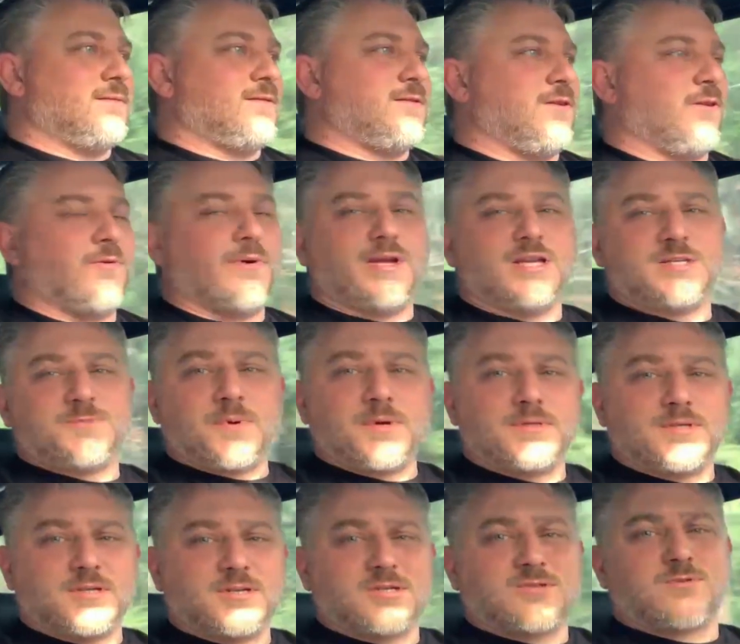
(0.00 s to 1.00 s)
you're really supposed to
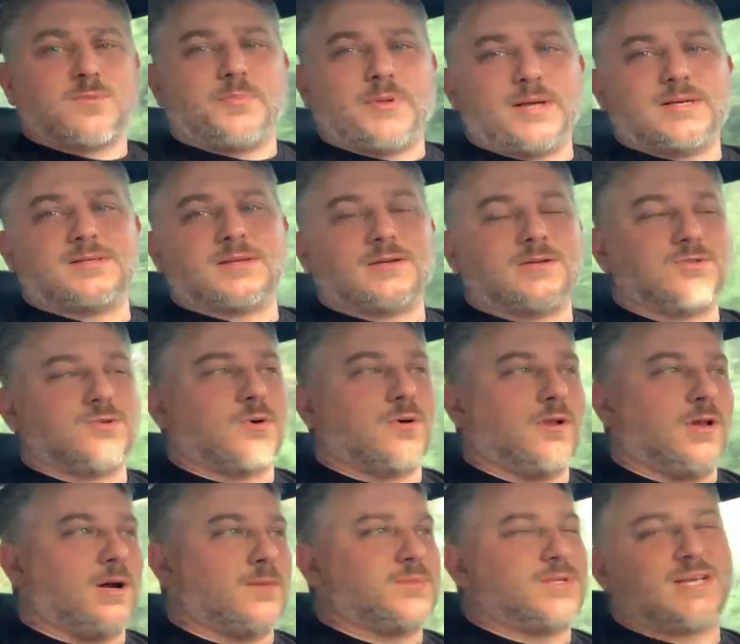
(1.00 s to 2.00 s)
just replace the control
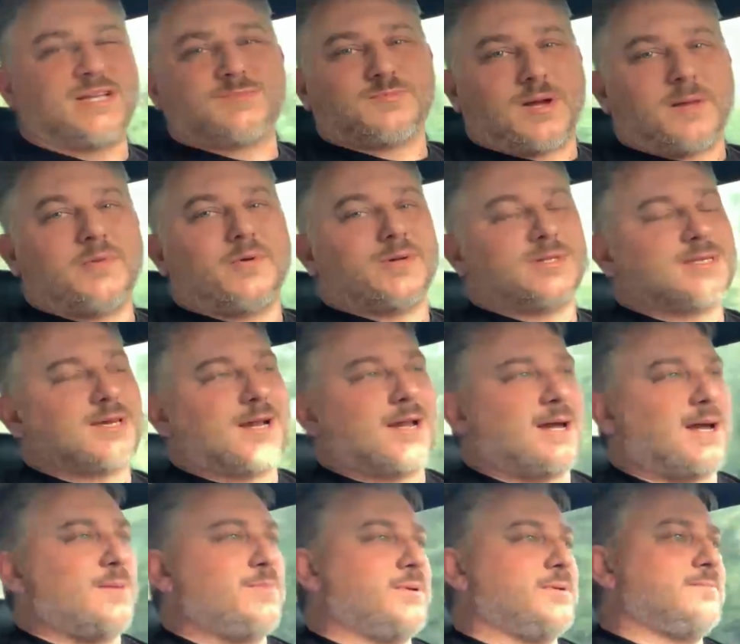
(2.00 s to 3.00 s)
arm, so that's probably what's going to
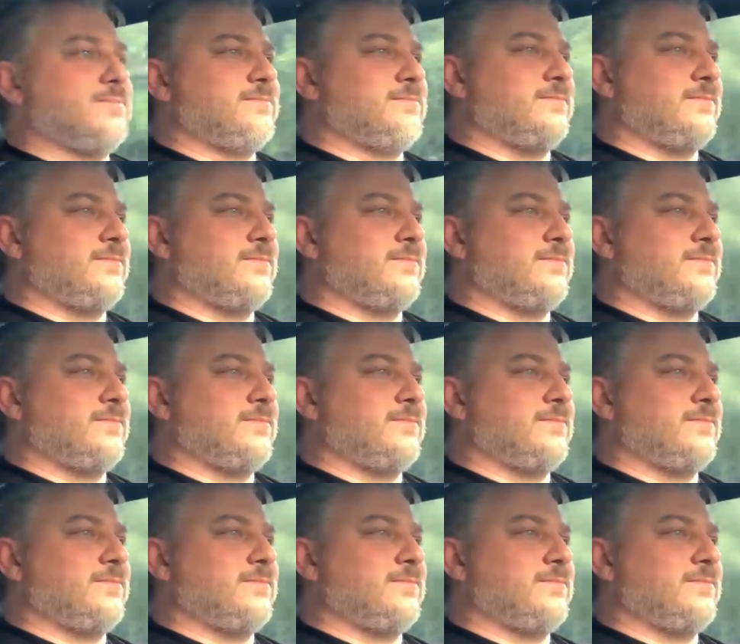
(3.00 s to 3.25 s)
happen.